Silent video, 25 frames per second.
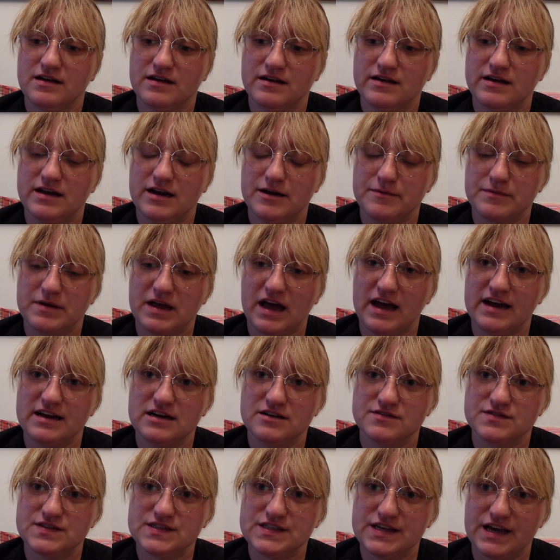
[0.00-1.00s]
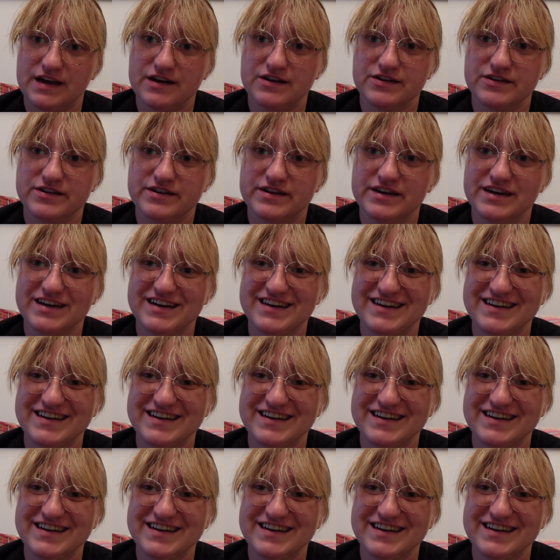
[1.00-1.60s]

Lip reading: And I'm kind of scared.